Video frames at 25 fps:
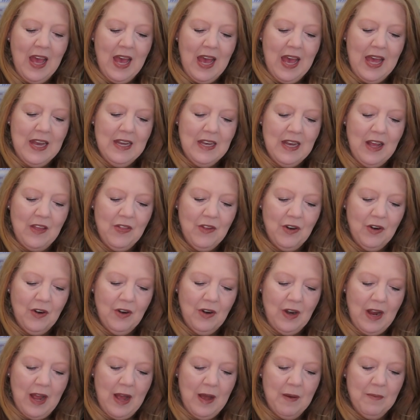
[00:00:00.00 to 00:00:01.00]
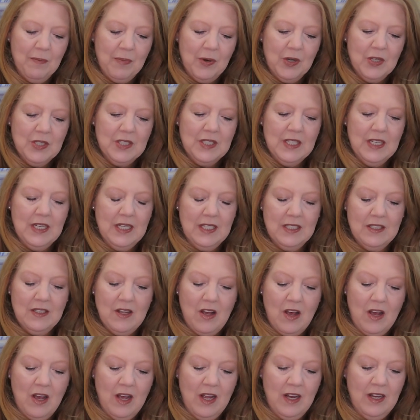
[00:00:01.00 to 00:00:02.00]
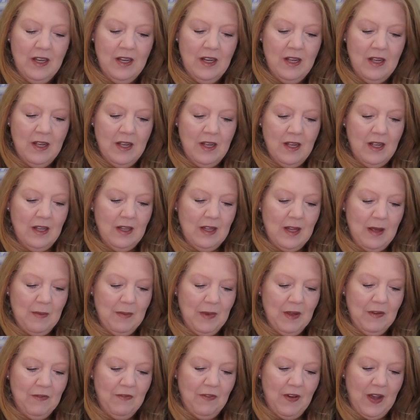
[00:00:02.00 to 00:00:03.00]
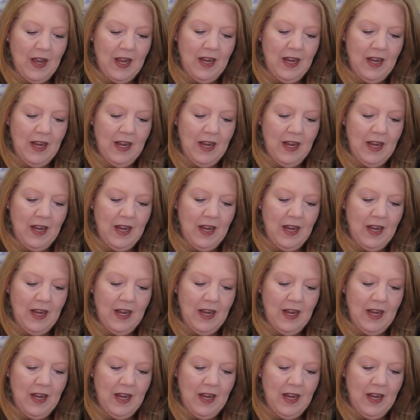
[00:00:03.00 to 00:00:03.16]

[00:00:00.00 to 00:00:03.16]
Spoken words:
Another person is on, let's